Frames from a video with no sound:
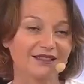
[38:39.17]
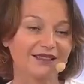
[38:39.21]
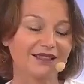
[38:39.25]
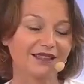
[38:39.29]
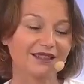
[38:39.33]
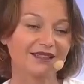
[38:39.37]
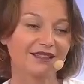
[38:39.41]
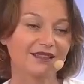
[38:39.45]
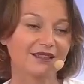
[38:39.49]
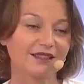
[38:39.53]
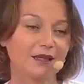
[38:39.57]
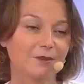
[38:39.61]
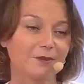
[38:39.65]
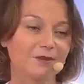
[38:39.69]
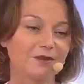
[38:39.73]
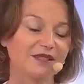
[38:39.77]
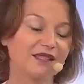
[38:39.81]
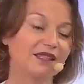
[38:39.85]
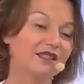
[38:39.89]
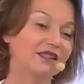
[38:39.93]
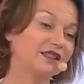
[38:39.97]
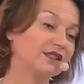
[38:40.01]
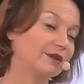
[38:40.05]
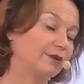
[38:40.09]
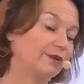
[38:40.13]
that's
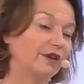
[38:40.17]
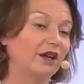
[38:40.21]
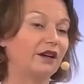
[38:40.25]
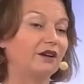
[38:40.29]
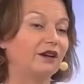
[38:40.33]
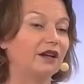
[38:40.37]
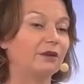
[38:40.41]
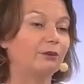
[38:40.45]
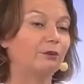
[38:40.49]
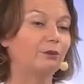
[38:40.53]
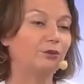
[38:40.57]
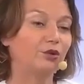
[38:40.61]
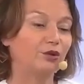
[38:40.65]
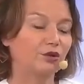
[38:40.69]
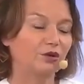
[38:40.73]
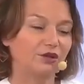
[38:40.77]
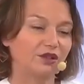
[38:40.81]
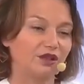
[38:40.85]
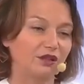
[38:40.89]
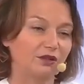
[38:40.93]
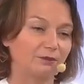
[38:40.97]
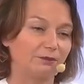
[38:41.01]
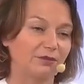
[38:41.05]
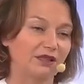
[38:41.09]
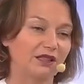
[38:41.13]
something very
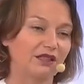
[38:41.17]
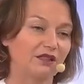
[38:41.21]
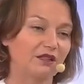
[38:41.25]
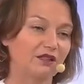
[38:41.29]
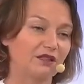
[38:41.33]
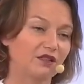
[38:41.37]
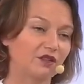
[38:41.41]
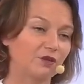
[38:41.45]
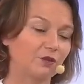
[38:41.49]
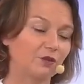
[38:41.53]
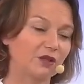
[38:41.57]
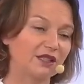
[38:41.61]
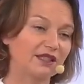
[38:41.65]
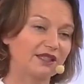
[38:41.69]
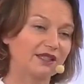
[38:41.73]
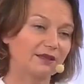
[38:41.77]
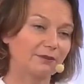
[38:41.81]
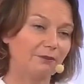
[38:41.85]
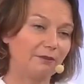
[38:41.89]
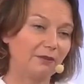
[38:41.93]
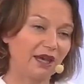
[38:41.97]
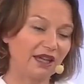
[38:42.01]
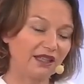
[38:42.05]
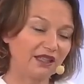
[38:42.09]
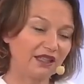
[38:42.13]
important because with
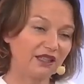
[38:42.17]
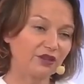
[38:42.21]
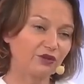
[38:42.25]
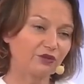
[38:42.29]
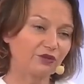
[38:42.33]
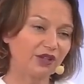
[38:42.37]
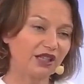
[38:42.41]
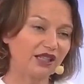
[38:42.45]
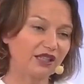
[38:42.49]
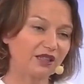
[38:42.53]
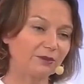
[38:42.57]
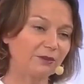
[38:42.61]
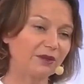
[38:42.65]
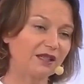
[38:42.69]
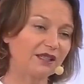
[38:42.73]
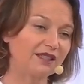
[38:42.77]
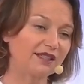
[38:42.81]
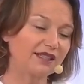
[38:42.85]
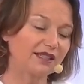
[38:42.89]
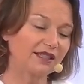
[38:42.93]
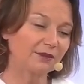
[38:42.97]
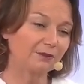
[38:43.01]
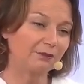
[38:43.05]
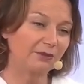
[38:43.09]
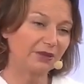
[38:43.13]
many
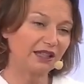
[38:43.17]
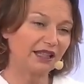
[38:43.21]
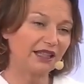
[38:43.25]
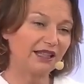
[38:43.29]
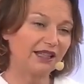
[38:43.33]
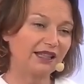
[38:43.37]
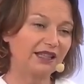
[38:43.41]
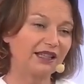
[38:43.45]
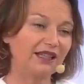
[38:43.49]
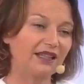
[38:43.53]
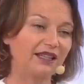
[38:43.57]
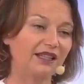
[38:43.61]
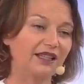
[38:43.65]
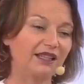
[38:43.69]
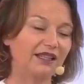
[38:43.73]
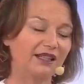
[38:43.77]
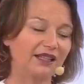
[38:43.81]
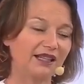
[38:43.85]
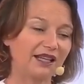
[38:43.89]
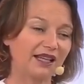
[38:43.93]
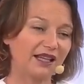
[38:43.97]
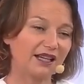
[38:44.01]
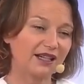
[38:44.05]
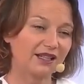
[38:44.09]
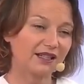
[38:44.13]
treatments, peeling,
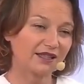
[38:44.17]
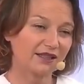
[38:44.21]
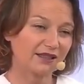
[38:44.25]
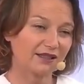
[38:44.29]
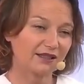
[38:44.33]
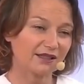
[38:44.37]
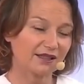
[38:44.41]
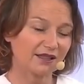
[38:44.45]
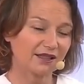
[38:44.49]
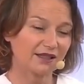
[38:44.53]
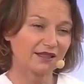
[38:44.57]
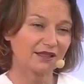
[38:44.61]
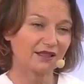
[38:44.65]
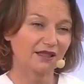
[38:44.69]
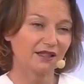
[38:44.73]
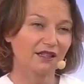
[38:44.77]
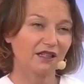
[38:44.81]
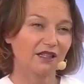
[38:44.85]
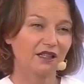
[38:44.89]
lasers,